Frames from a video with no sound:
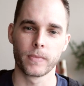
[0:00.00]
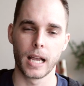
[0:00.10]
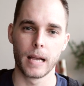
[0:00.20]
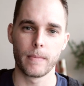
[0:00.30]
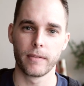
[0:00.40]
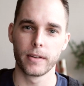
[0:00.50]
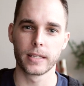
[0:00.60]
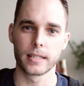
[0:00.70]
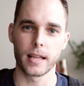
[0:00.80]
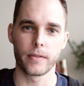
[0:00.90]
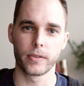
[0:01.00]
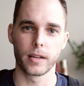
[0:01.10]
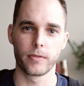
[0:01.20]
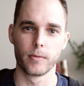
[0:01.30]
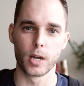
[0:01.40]
I lived in South
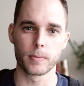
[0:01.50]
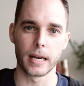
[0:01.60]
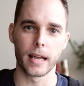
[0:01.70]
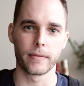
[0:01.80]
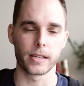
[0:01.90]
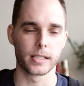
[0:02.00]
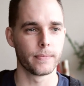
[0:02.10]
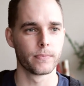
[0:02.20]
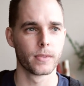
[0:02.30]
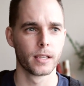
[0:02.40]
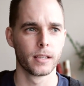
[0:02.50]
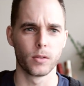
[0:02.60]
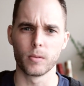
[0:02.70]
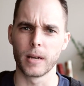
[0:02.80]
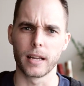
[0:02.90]
Africa for most of my life, actually,
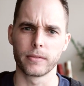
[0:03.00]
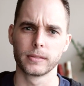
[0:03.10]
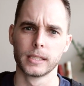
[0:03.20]
all my life.